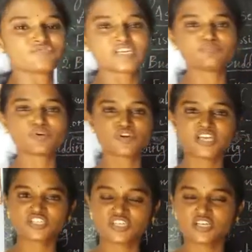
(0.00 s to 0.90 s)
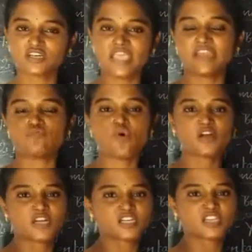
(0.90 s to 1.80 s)
of reproduction and
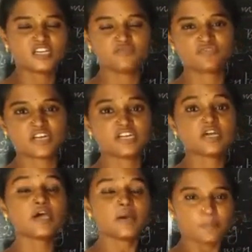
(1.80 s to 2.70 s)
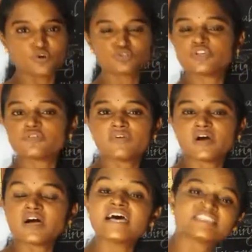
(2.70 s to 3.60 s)
what are the different modes of
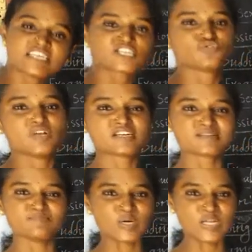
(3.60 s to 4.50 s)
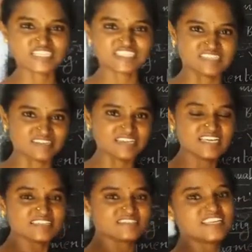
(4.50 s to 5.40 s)
asexual reproduction.
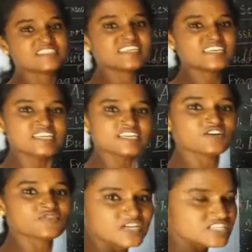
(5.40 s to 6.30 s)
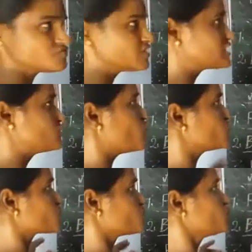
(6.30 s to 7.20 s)
Then see here, first we
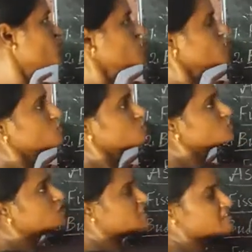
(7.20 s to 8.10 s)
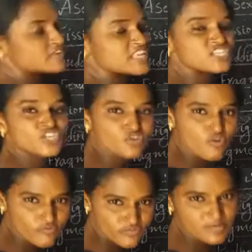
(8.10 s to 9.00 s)
go through the definition
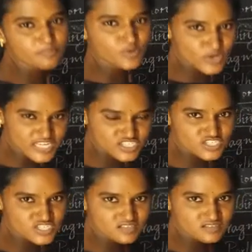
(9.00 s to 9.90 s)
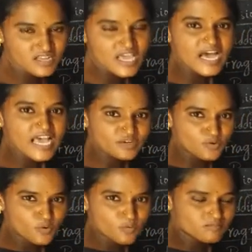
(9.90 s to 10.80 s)
of reproduction. I
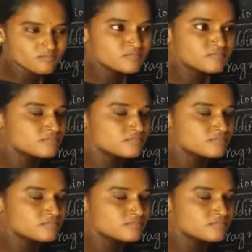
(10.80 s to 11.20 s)
know